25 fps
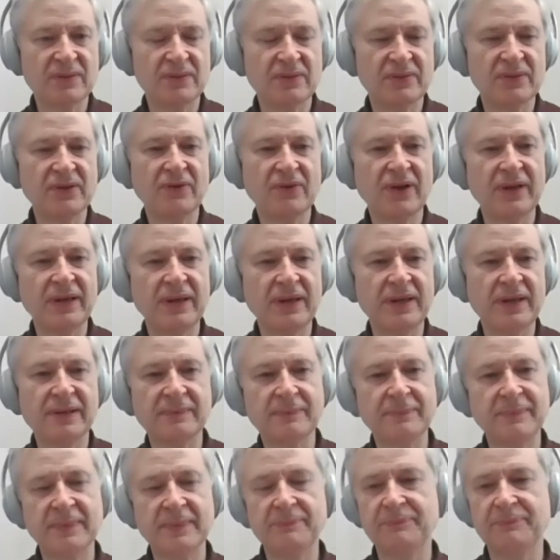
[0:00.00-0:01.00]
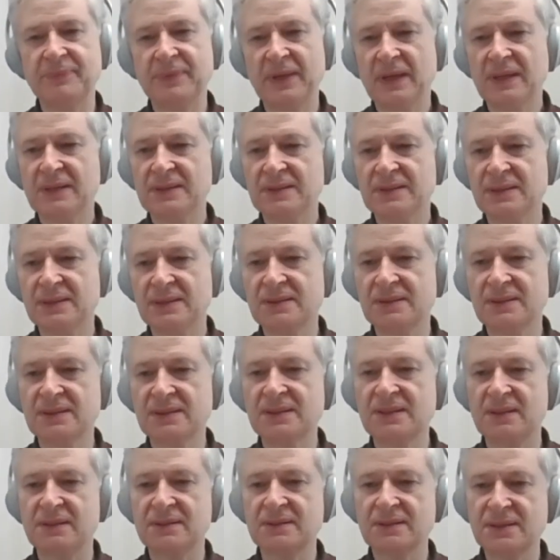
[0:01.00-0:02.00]
there
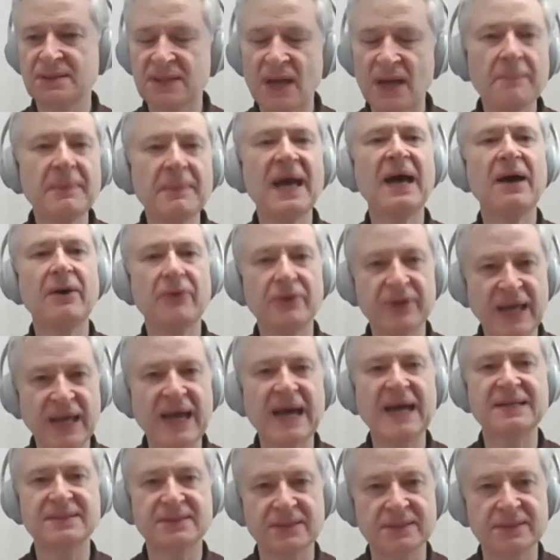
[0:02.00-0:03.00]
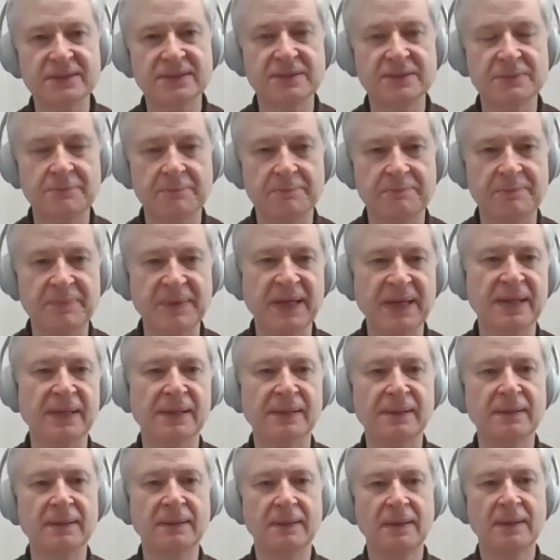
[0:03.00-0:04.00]
somehow it hasn't
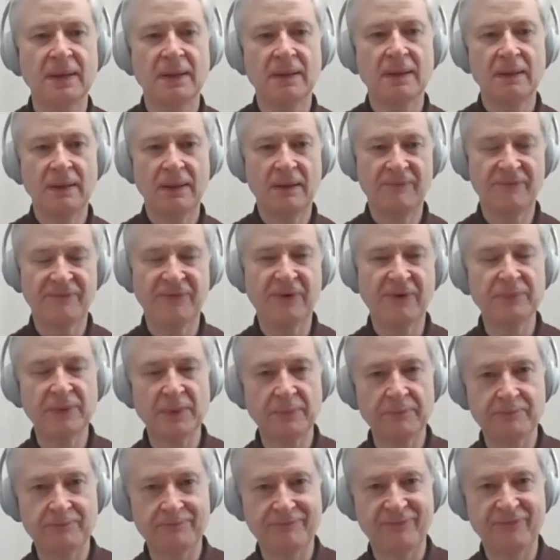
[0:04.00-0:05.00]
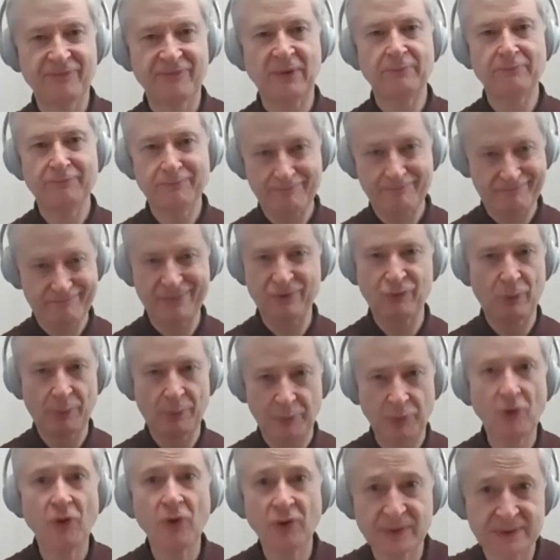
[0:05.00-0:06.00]
been from the from the
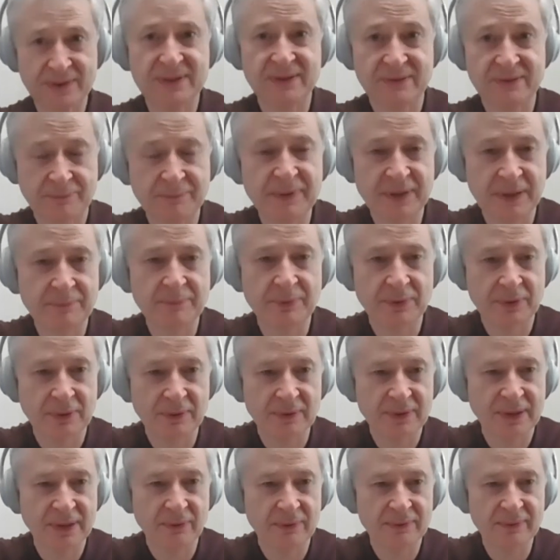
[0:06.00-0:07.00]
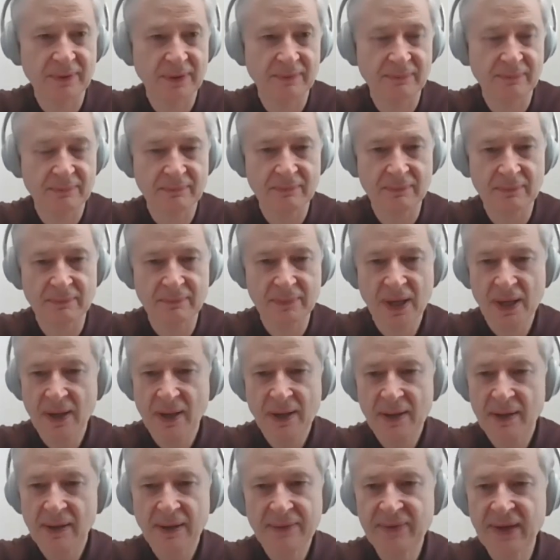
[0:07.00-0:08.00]
reports of people that, that
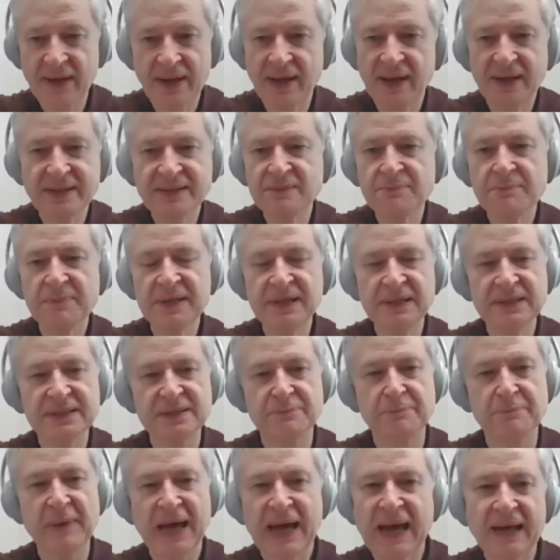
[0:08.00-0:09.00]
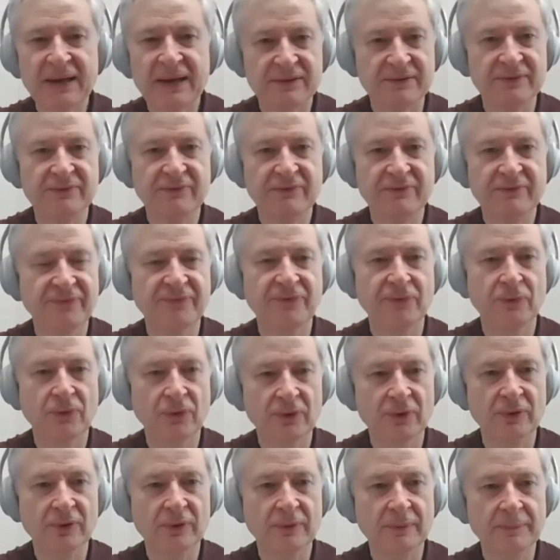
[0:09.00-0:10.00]
it hasn't been as bad
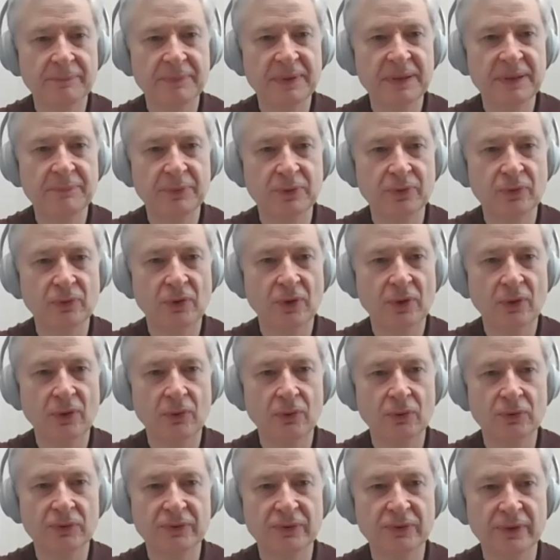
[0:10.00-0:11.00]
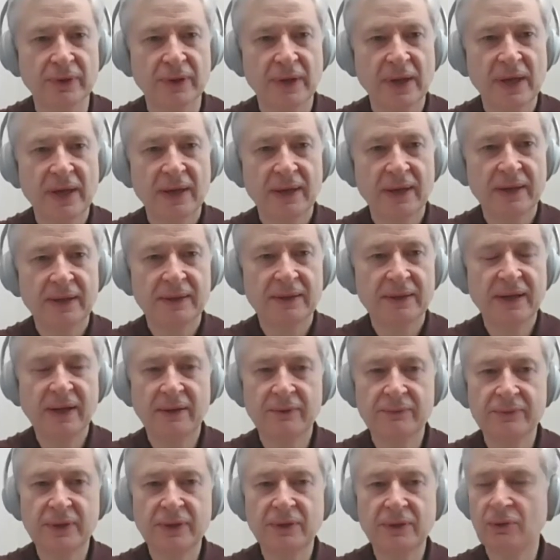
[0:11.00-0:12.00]
for people who are older.
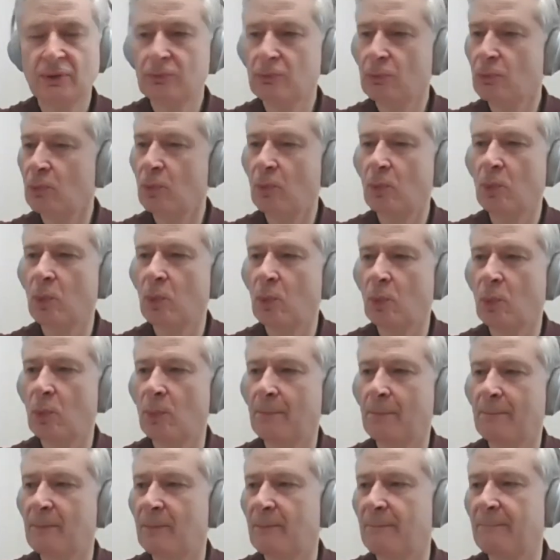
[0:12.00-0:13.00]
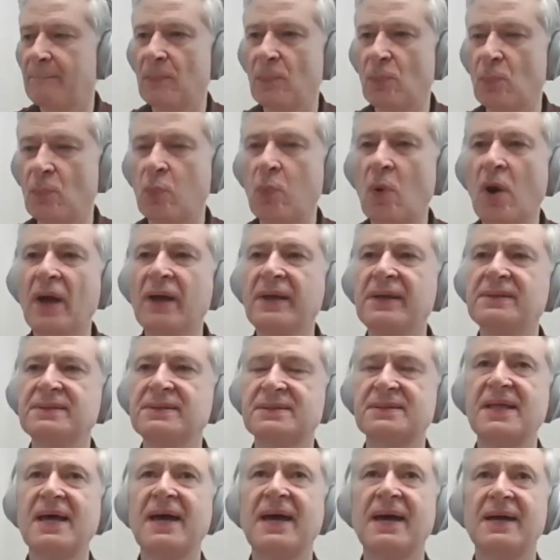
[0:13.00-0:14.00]
Now, you know, why
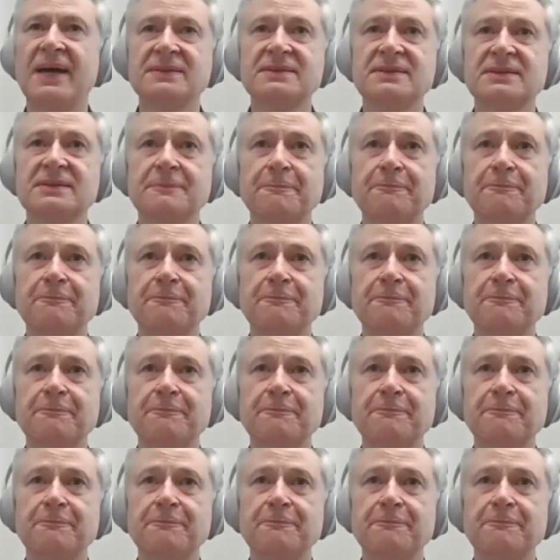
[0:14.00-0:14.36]
is that?